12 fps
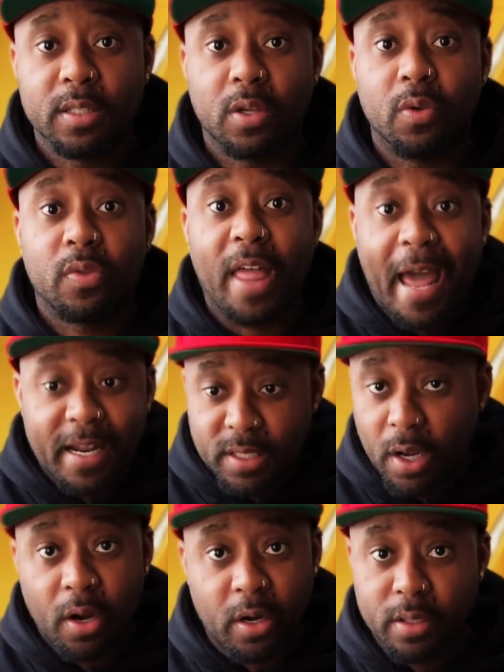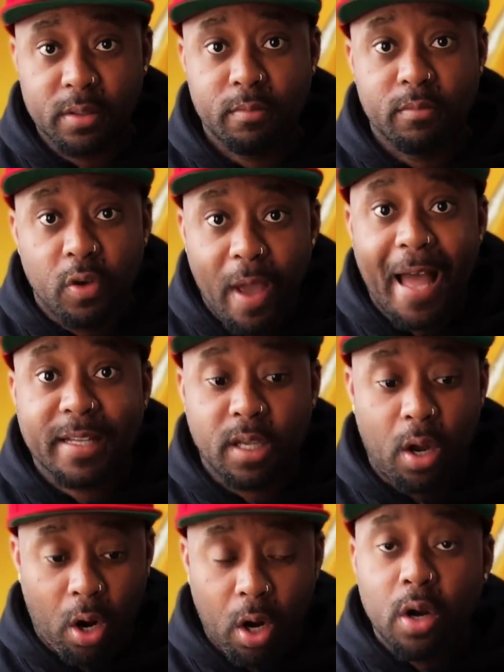So that is earned. You had
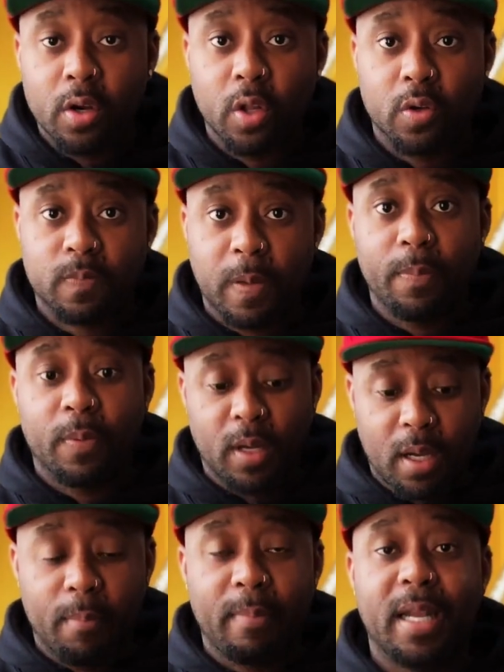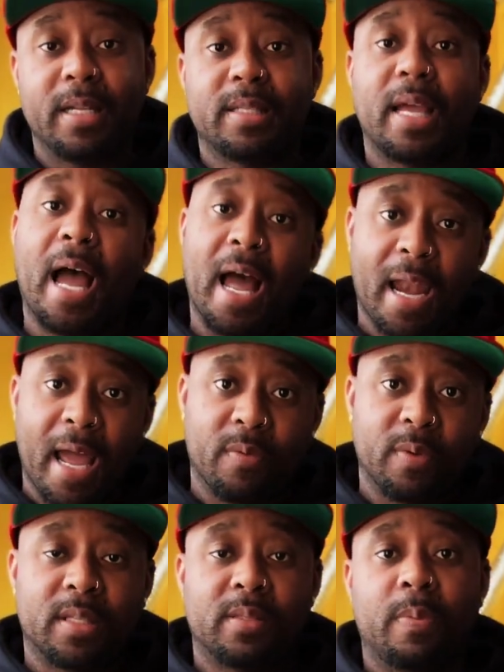to earn those people to come in and say, I
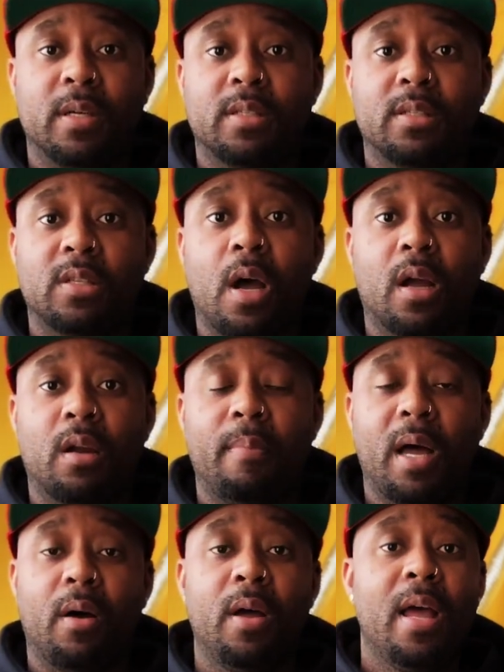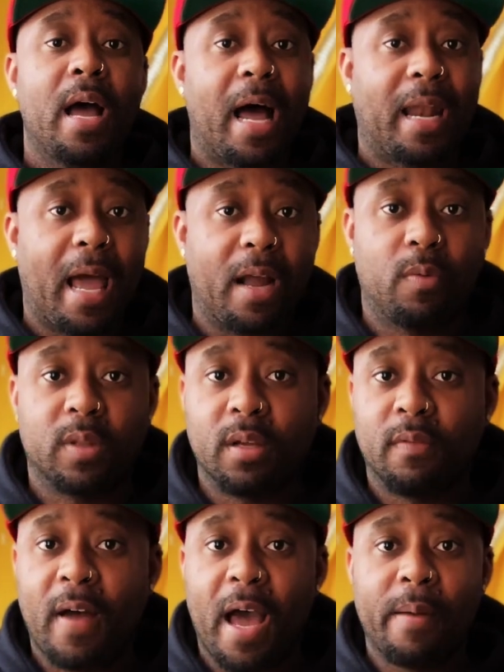like what this person's talking about. I like what
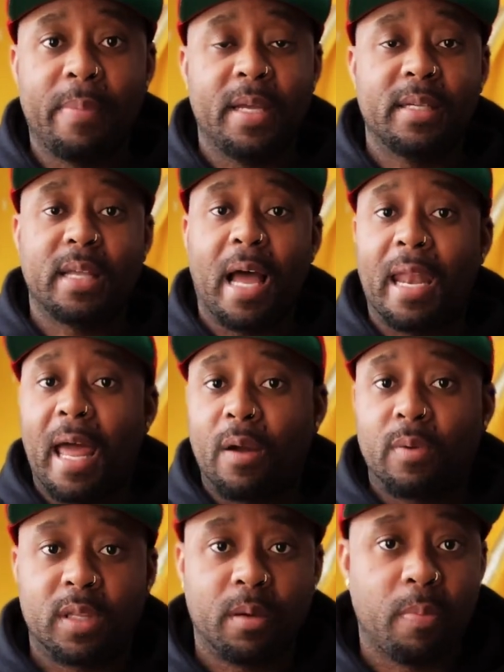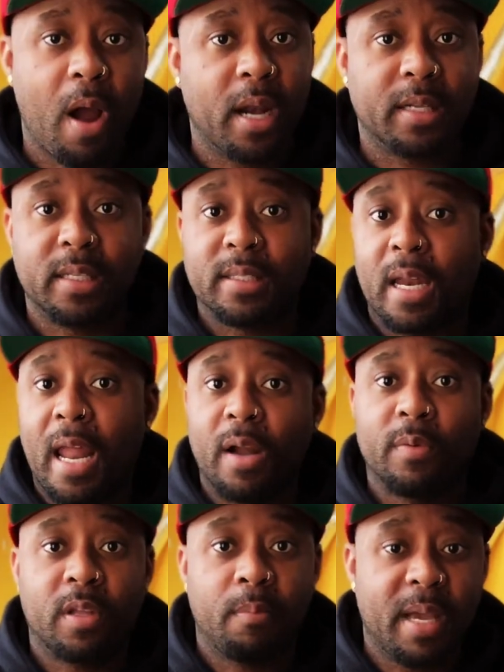their vibe is. I like what their product is. I like
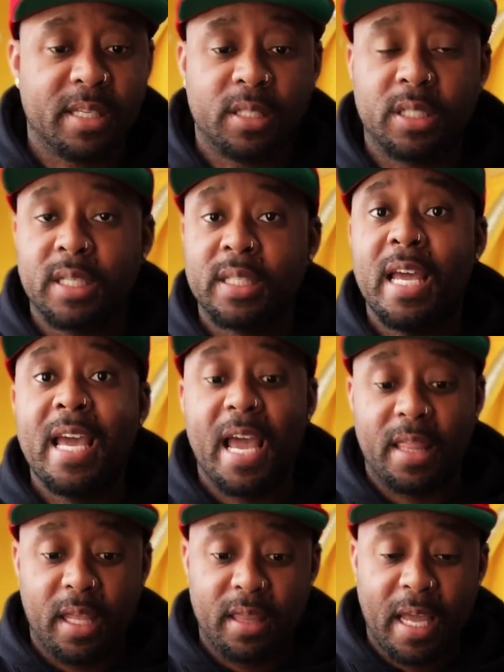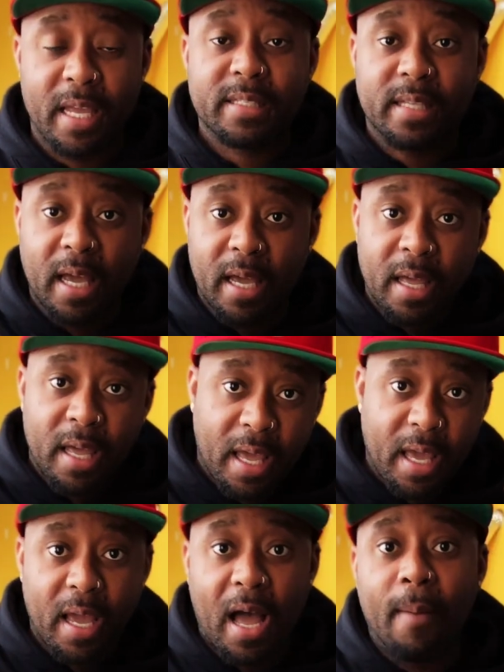what their message is. And then they say,
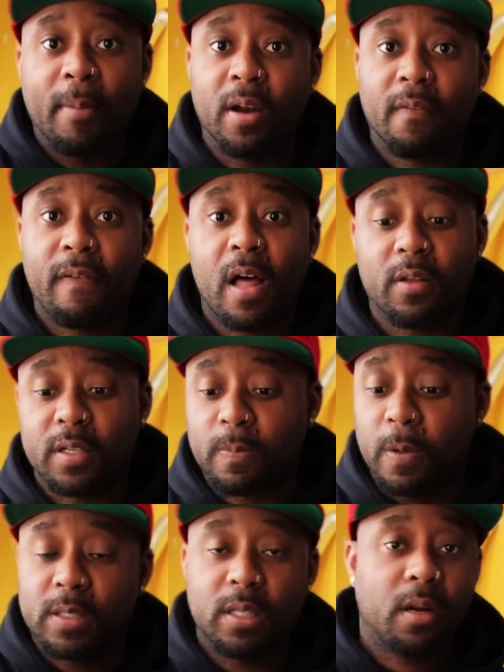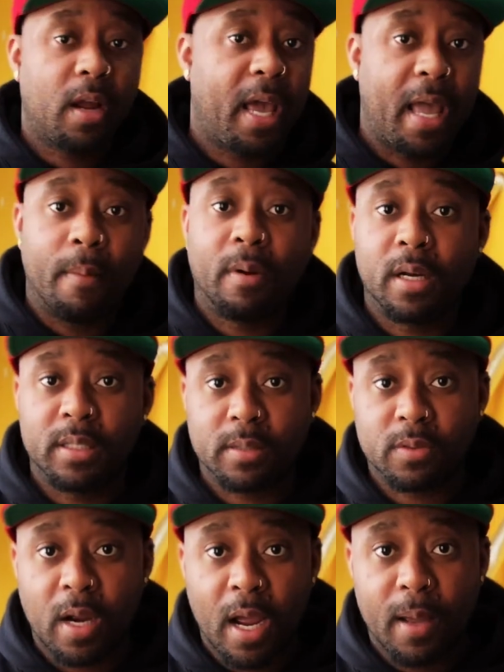hey, I'm going to follow this person, or hey, I'm going to
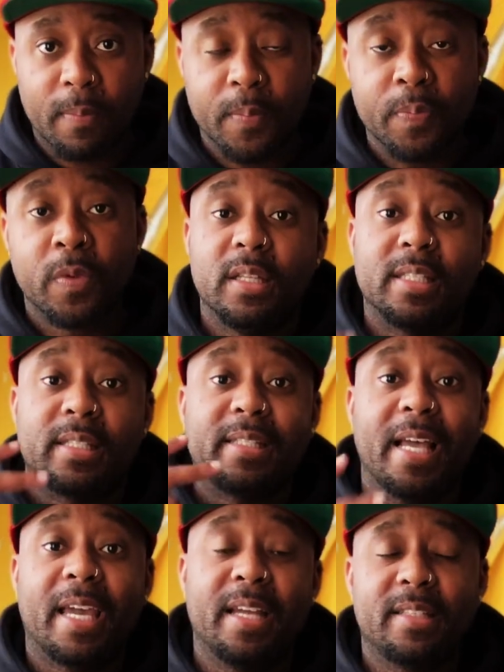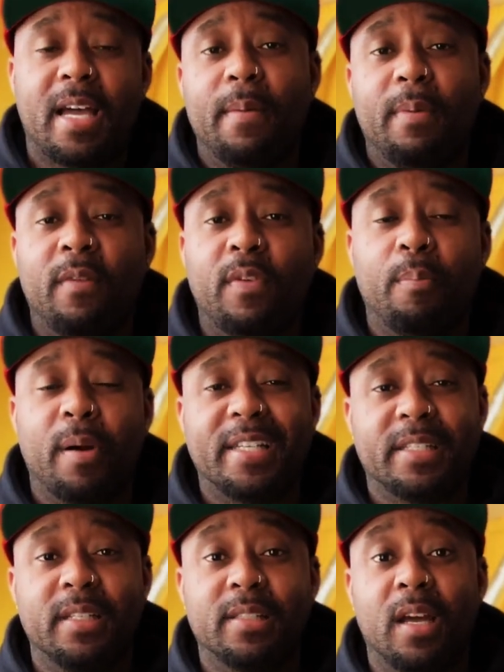subscribe. The second type of
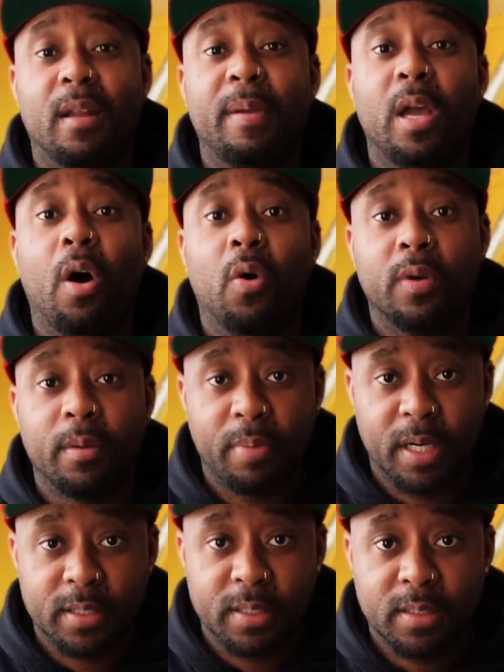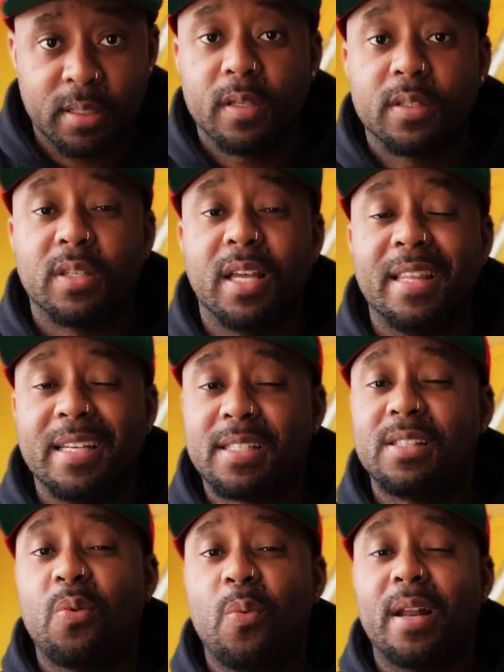impression is going to be owned impressions. And this
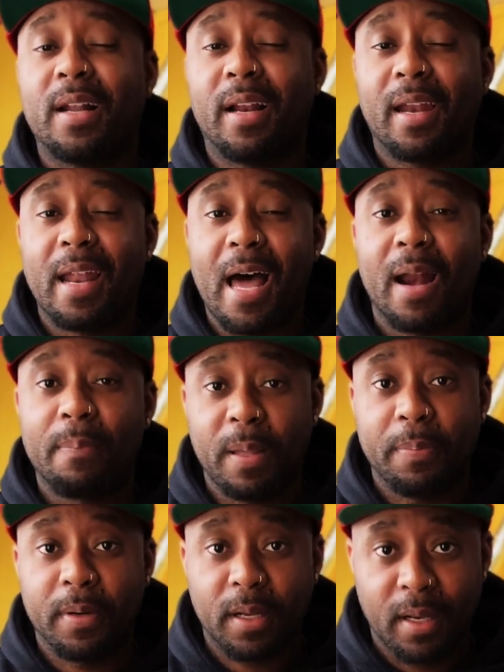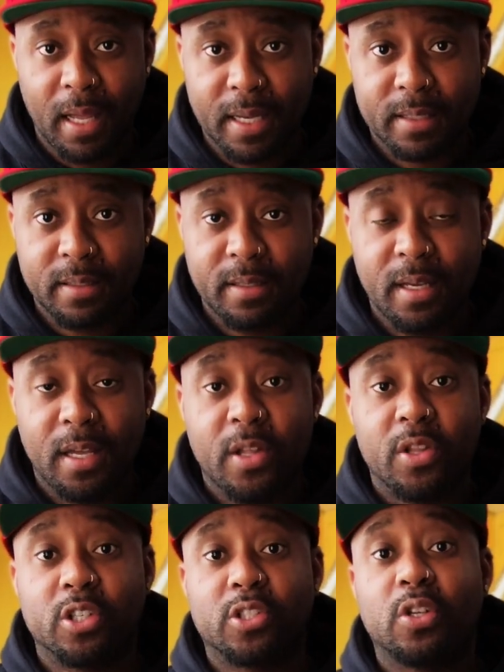is the one that a lot of people neglect.
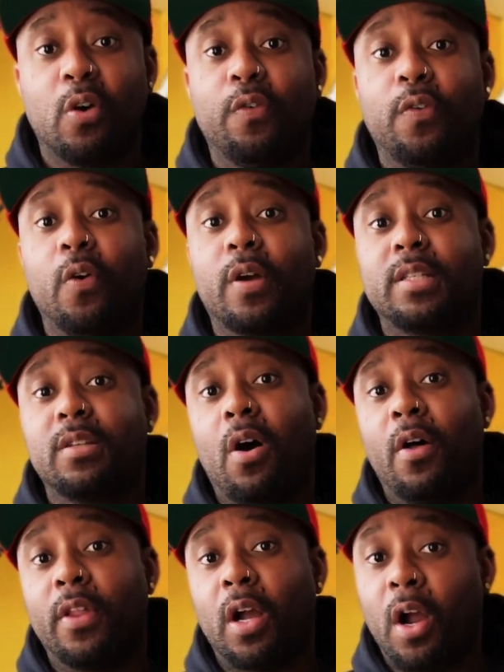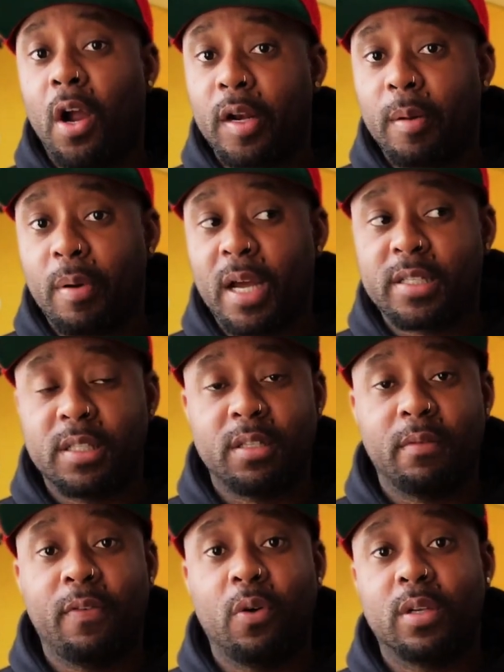They're so focused on their earned impressions.
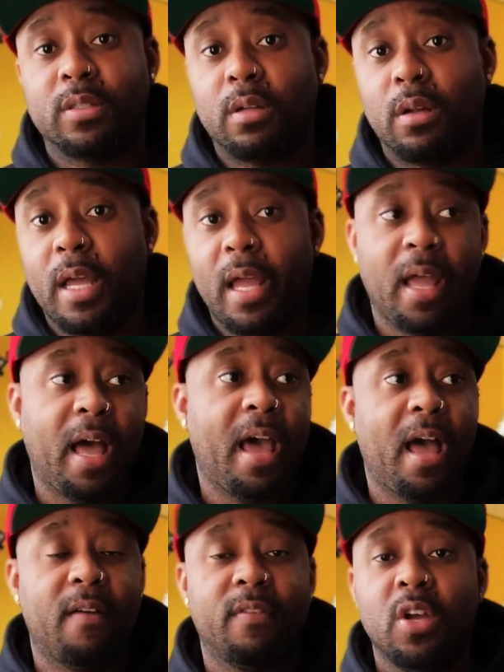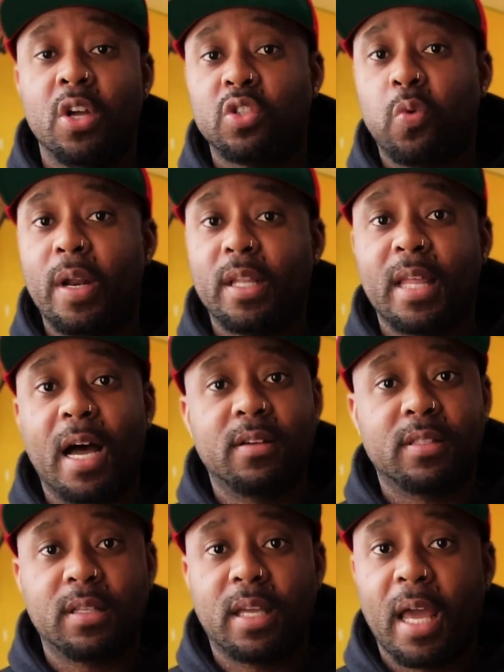They're focused on, hey, I have
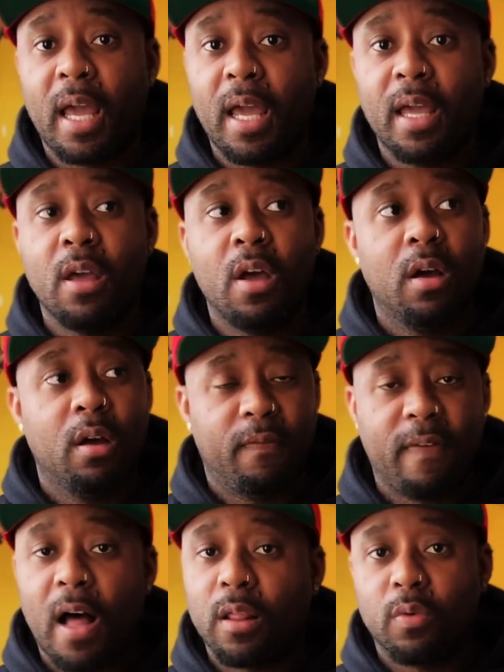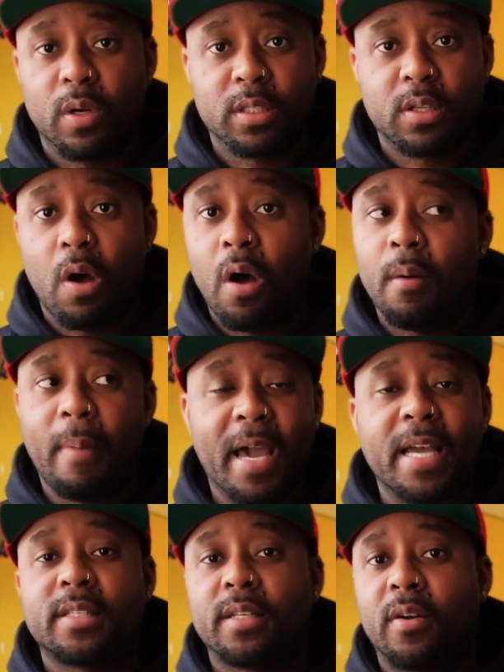20,000 followers on my
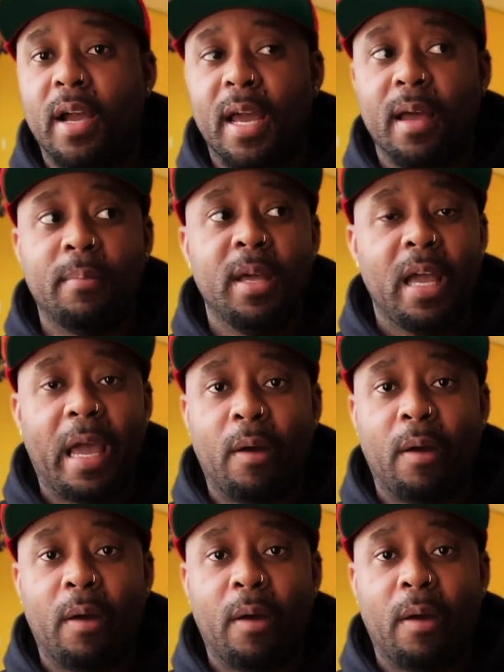Instagram.